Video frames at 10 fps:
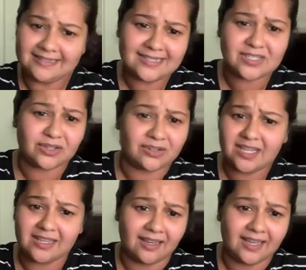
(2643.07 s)

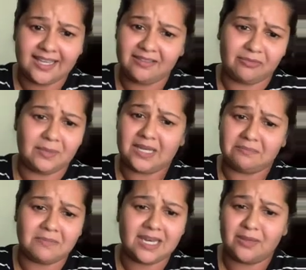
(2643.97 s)
disagree. I have met
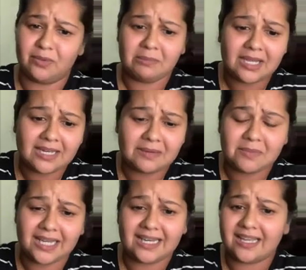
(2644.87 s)
many women in
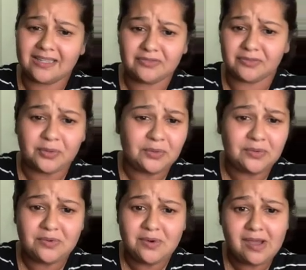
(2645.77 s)
my life
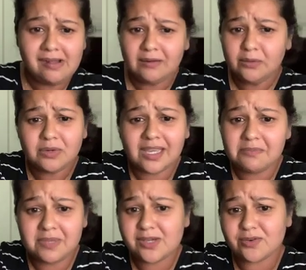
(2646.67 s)
who can
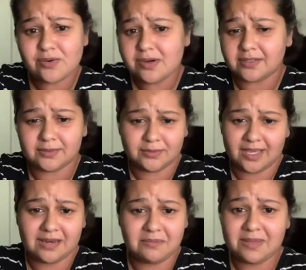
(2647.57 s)
be cruel, who
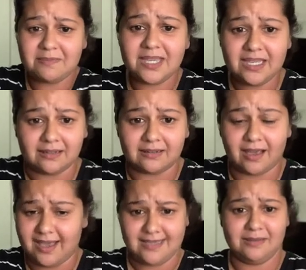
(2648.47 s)
can be mean.
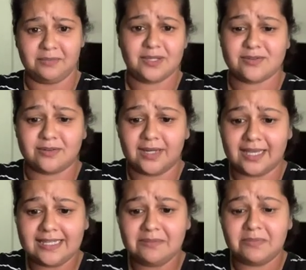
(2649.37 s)
I can be cruel, I
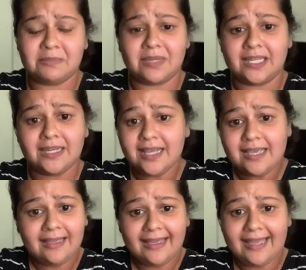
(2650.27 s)
can be mean,
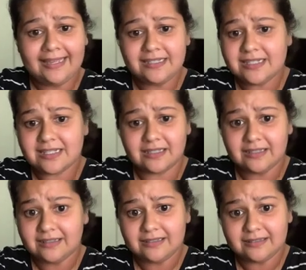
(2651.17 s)
and
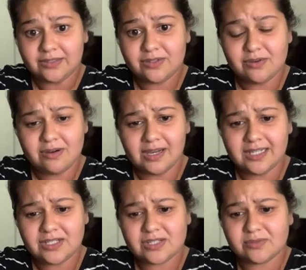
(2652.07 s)
you know, I
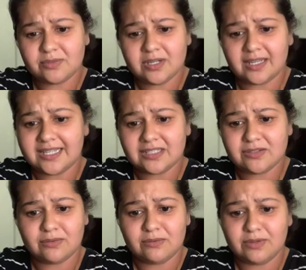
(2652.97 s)
just would like
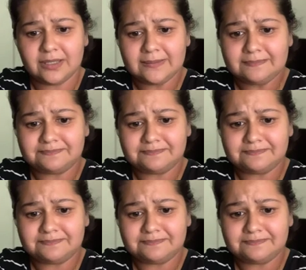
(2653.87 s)
to